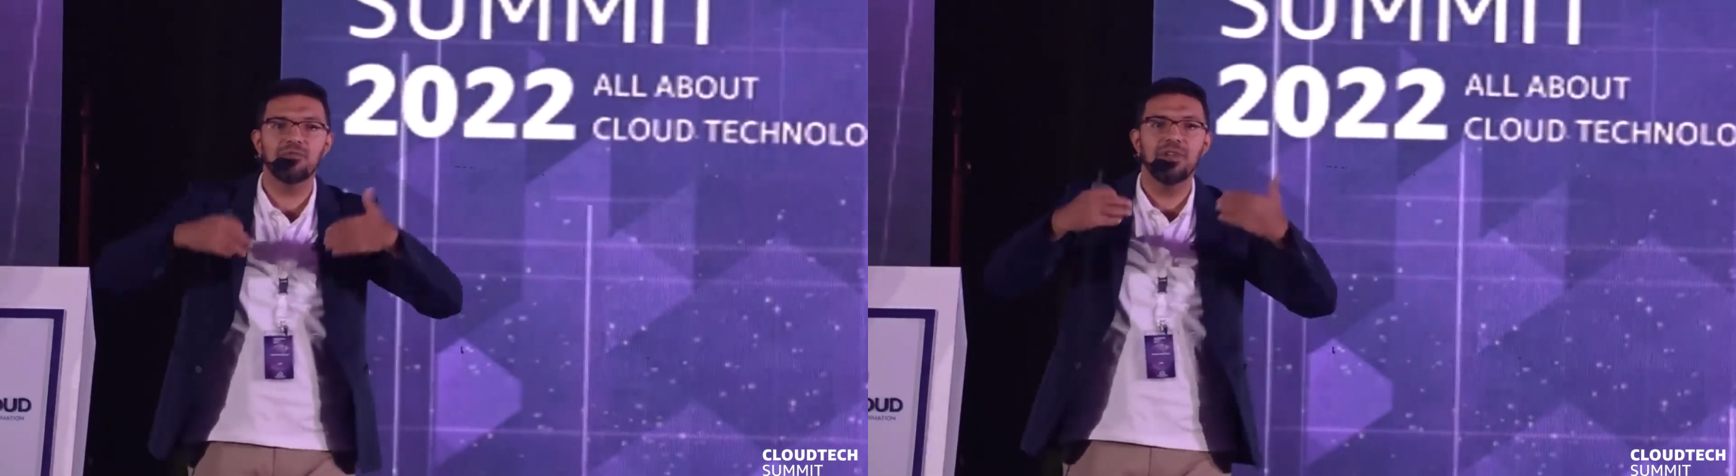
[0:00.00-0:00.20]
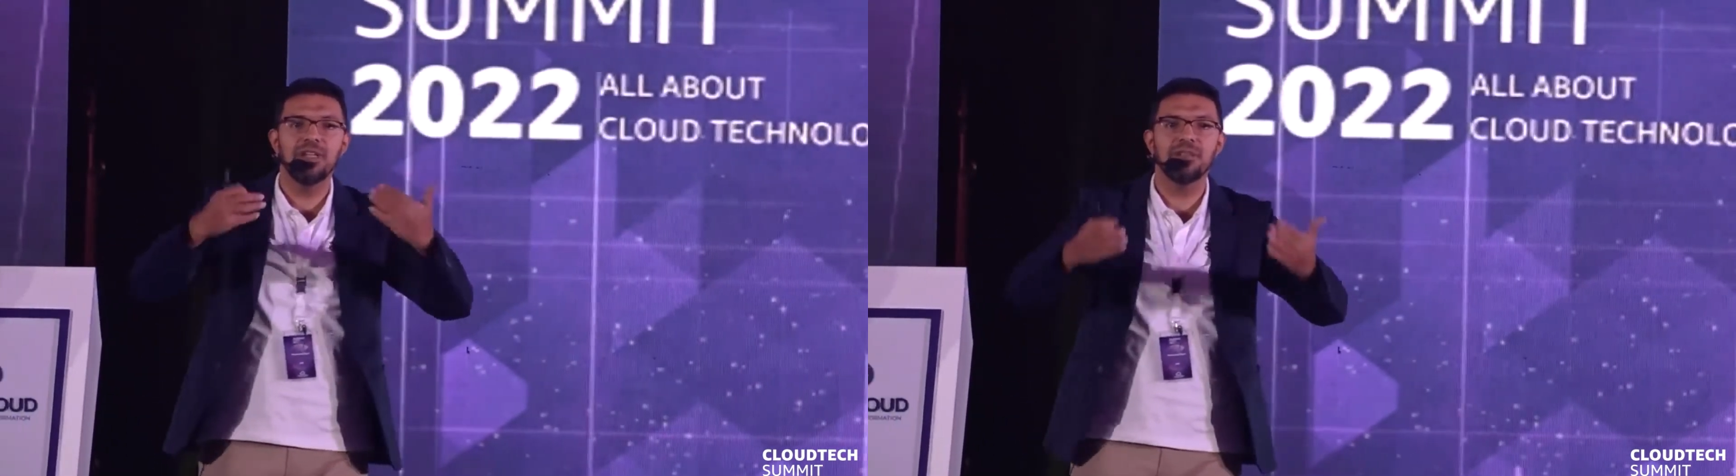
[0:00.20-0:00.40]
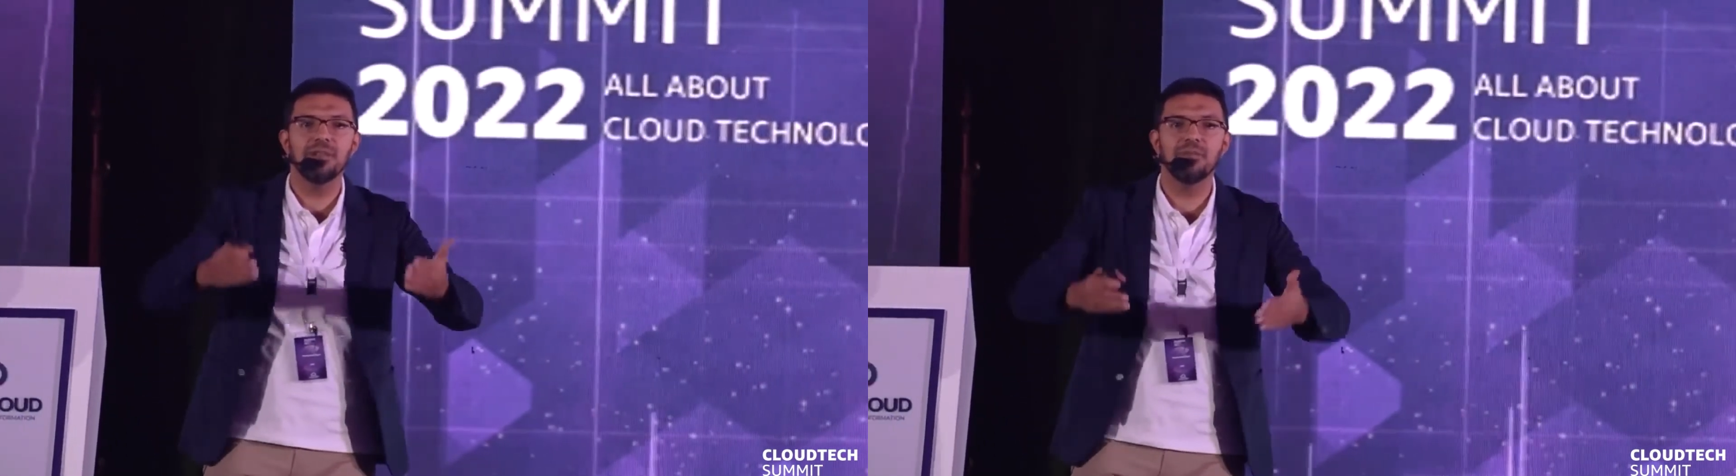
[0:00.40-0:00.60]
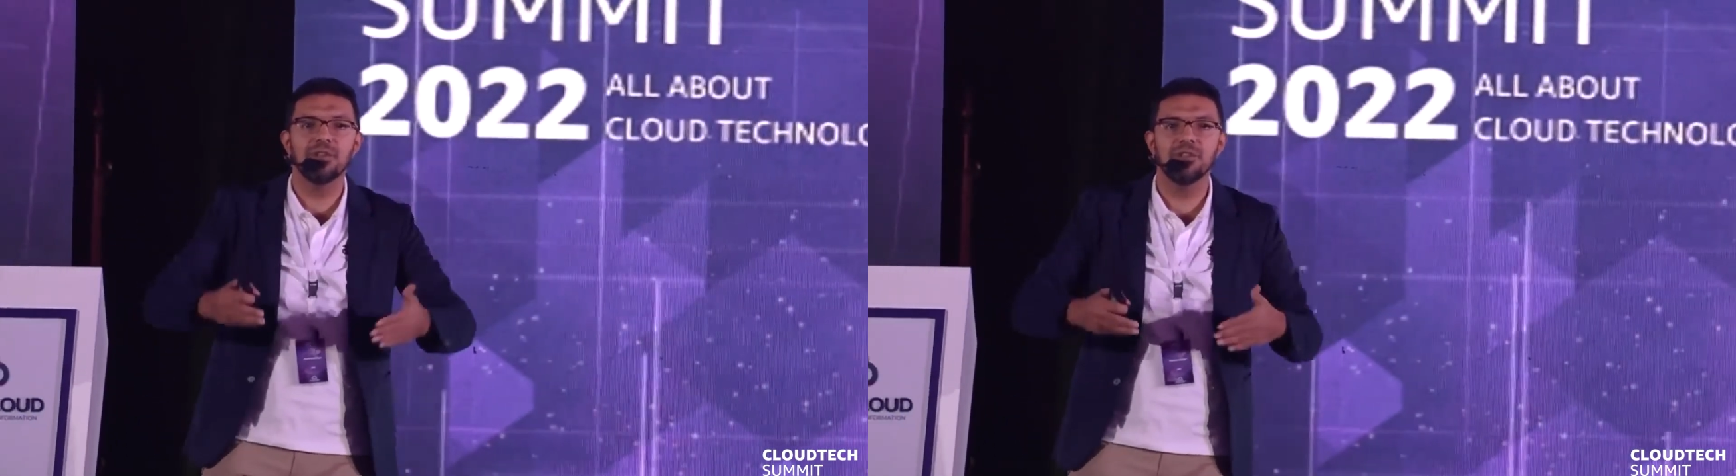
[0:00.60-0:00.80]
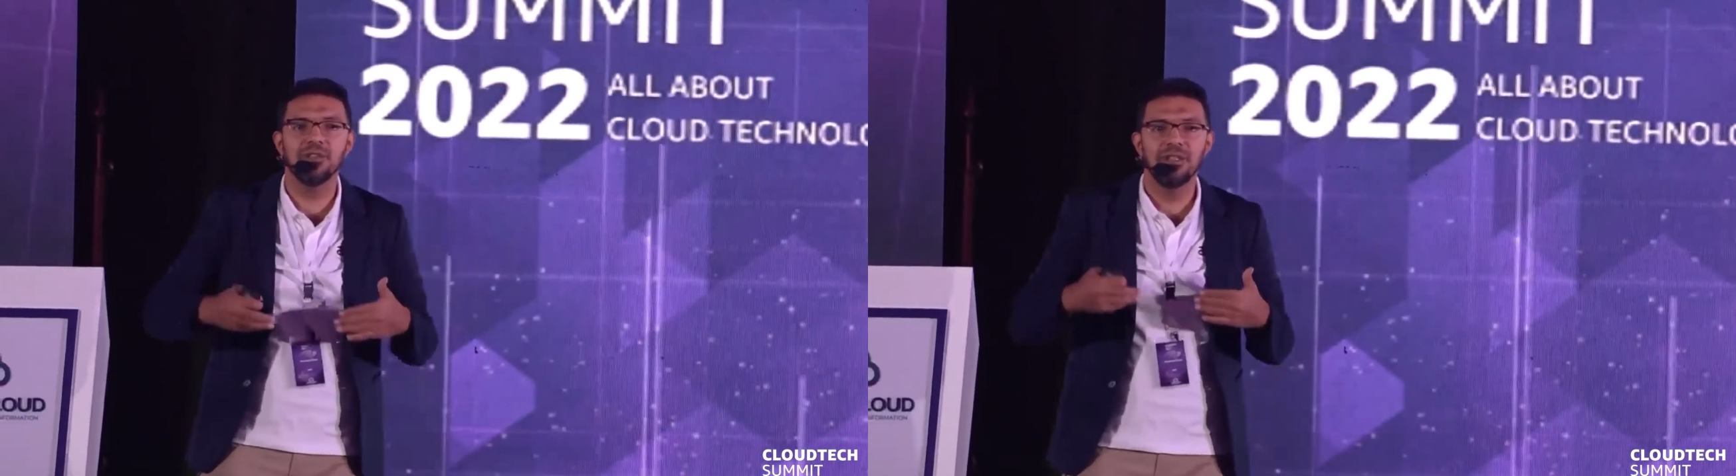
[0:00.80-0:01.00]
train the
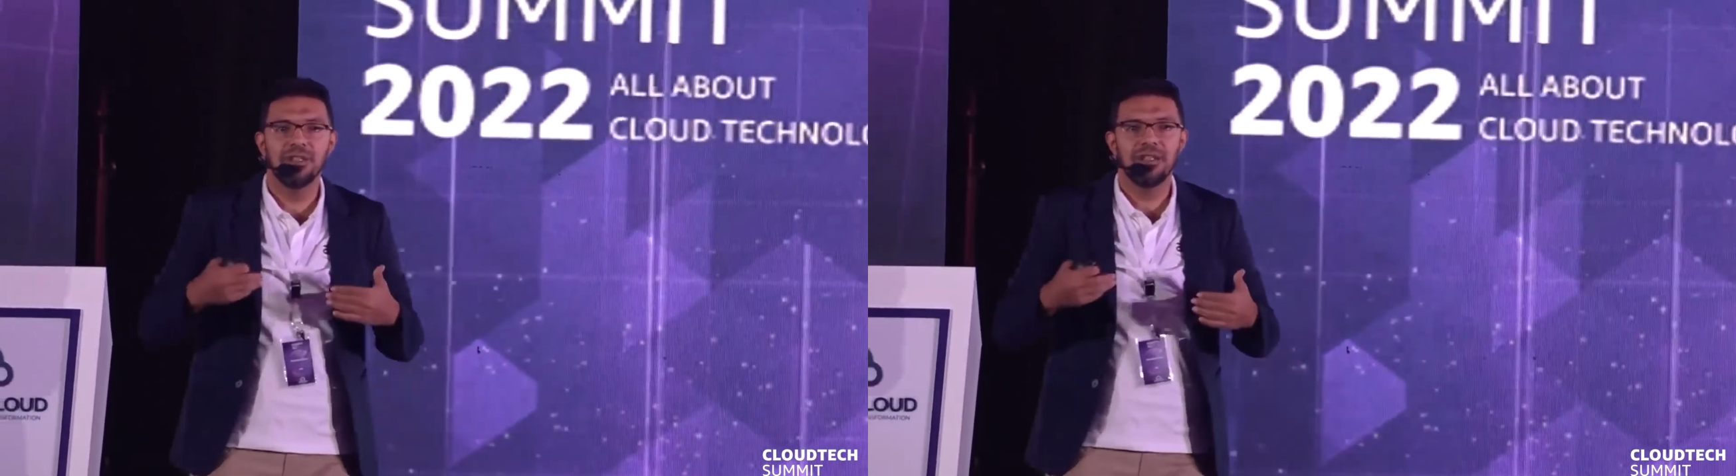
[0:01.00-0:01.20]
model